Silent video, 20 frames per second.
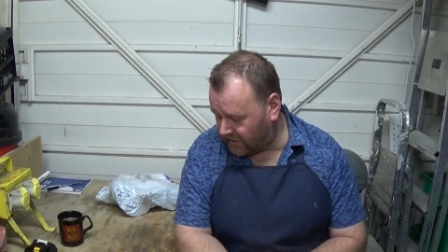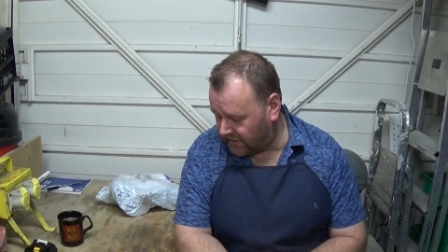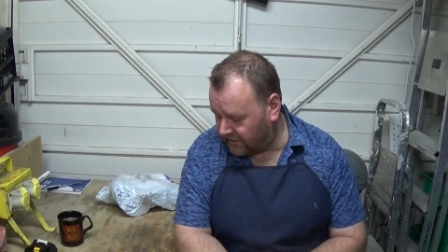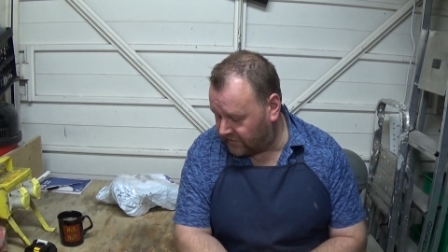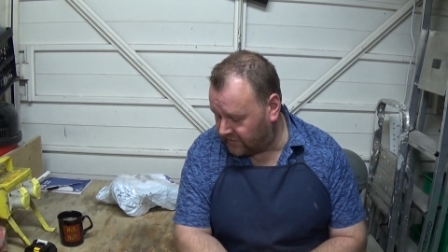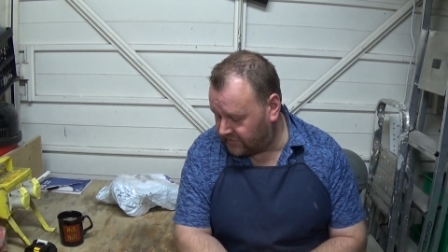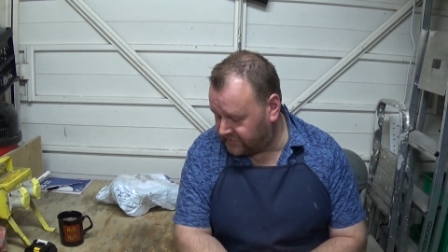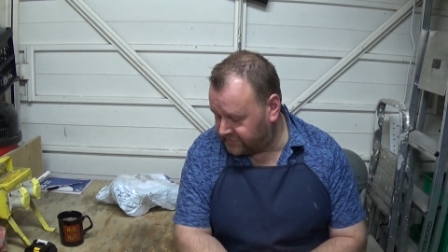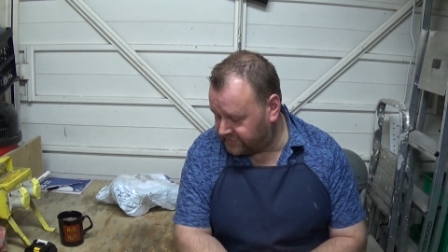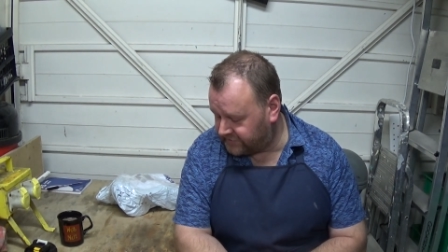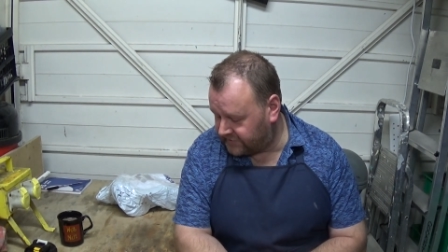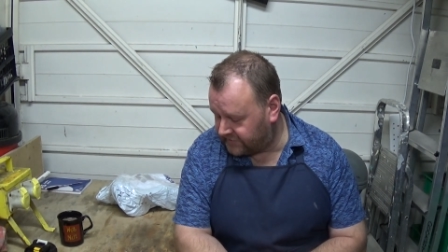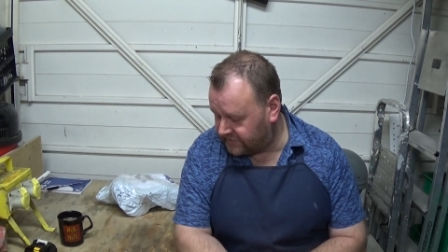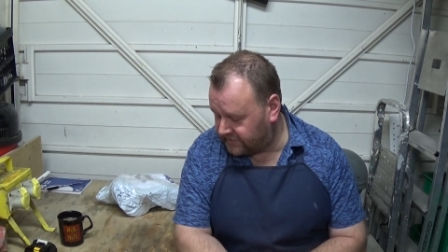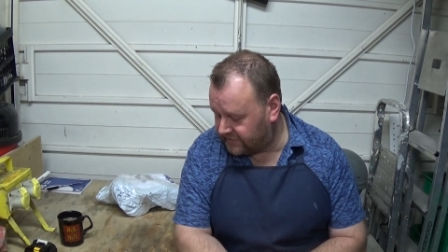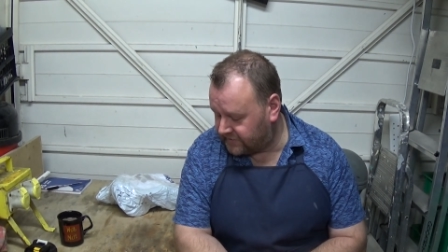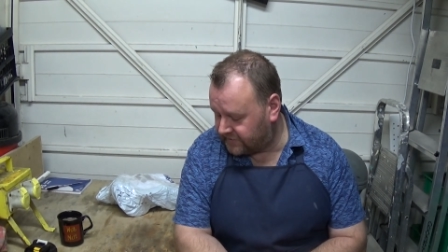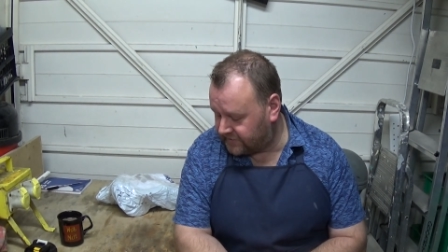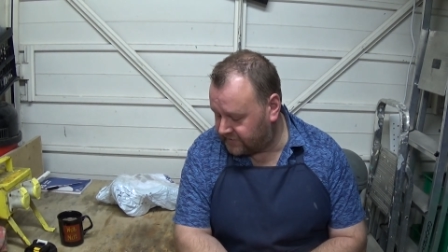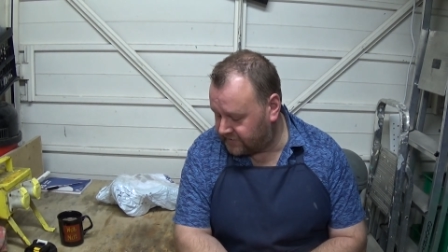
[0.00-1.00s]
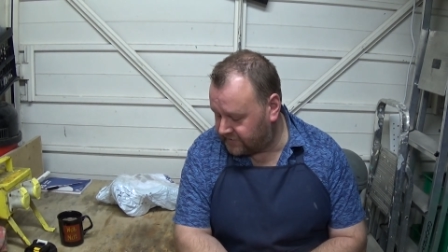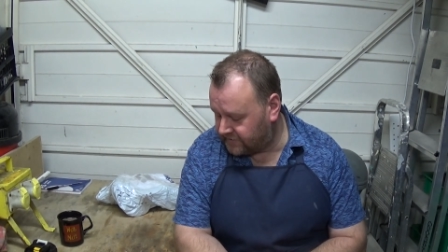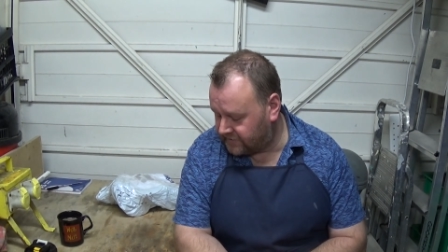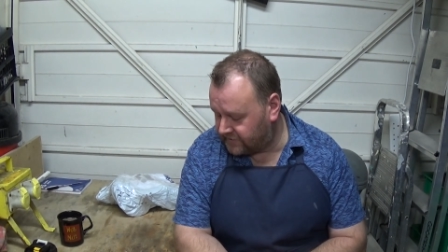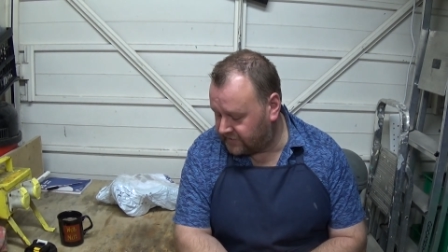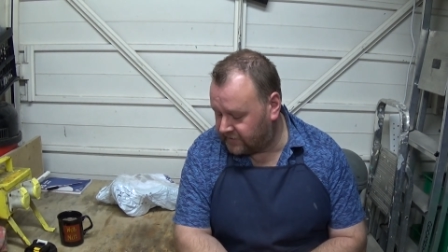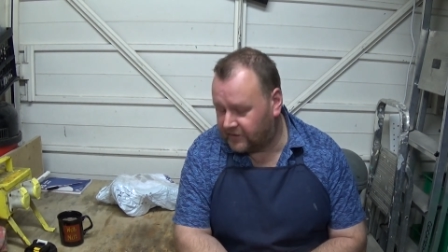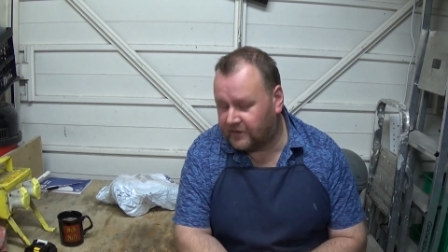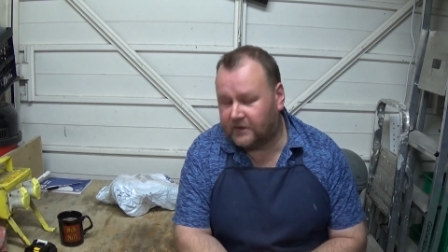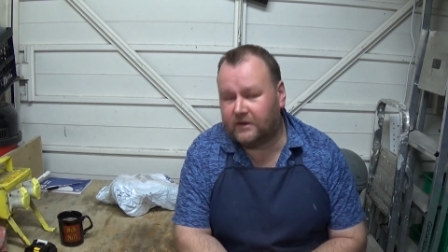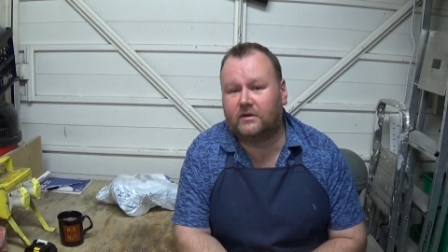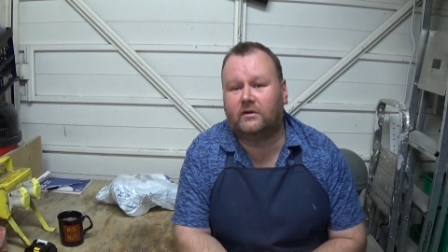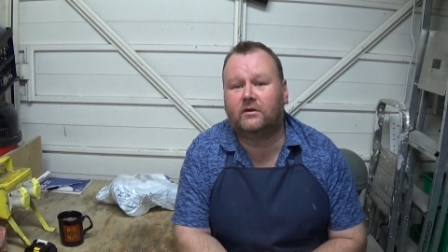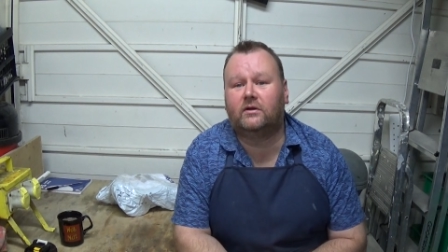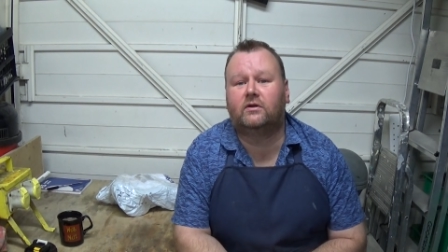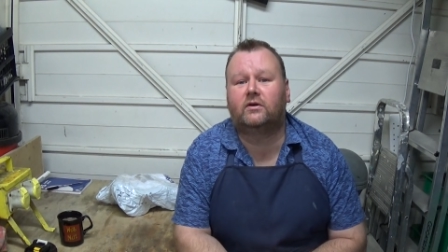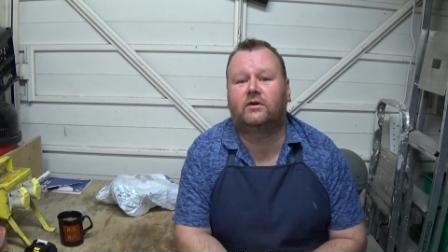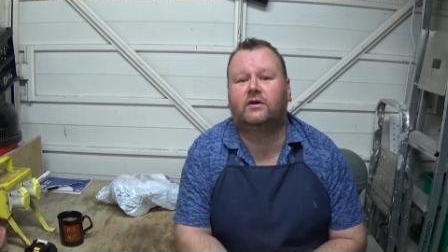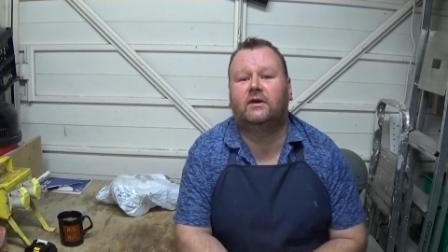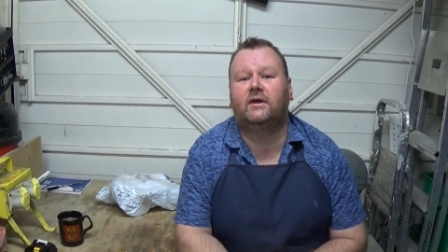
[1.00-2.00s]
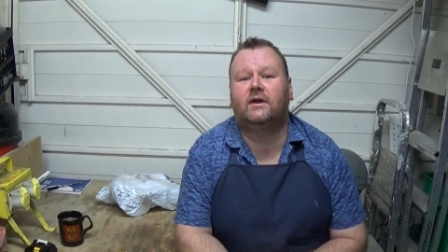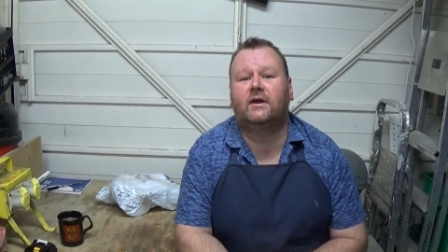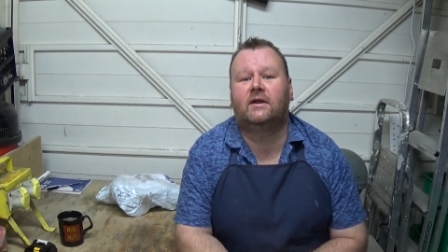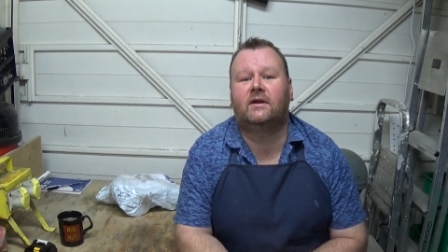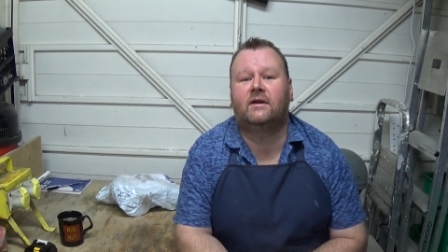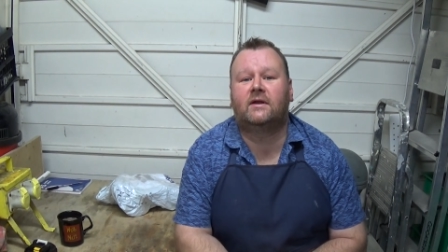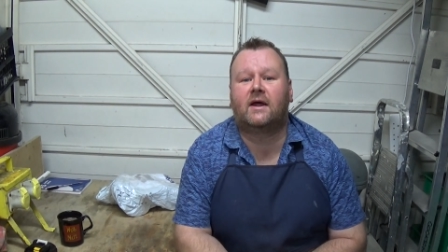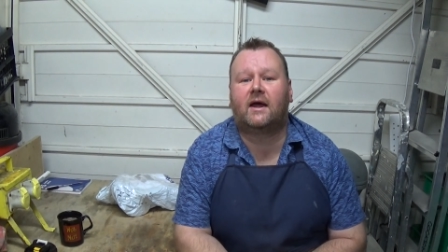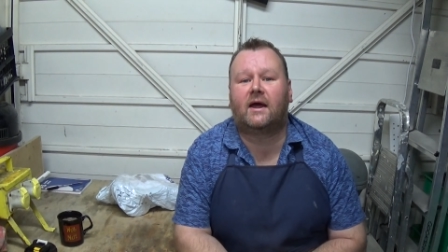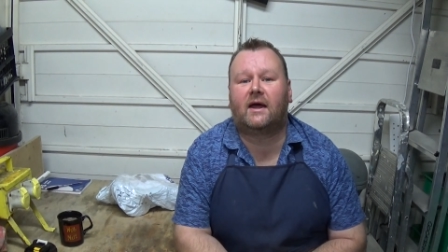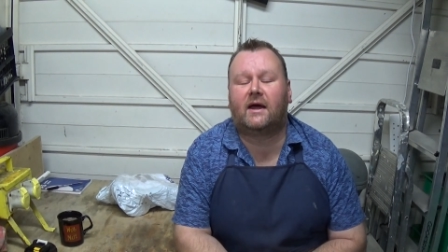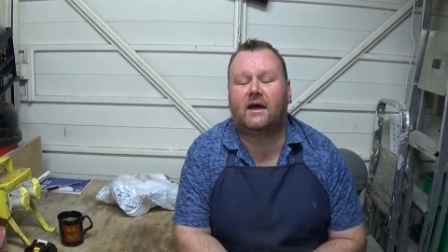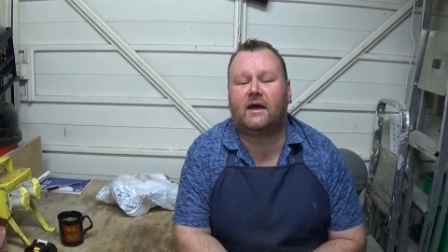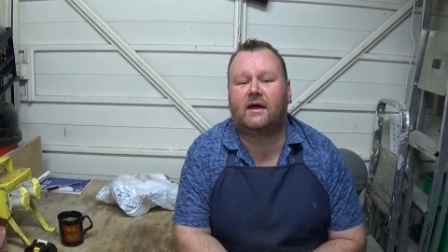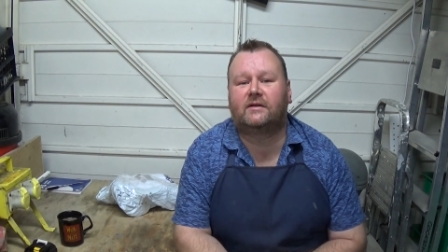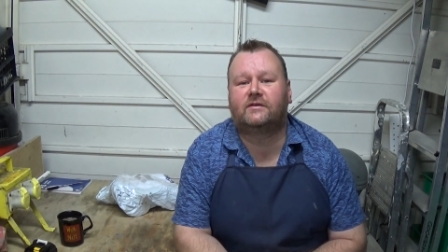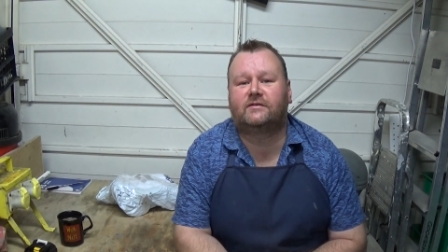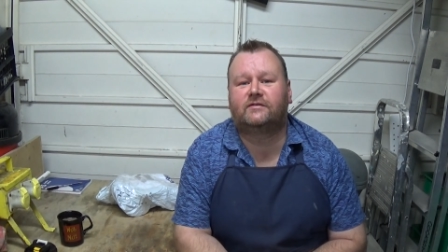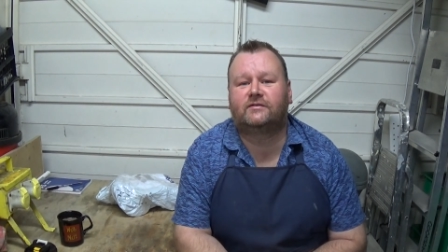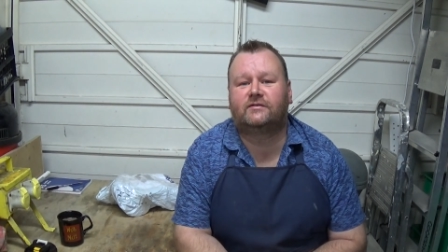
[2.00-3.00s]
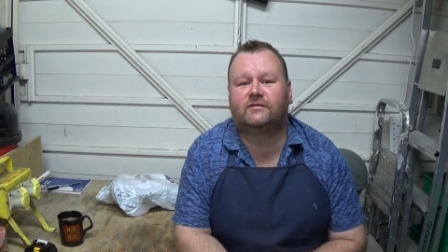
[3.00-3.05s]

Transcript: And looking at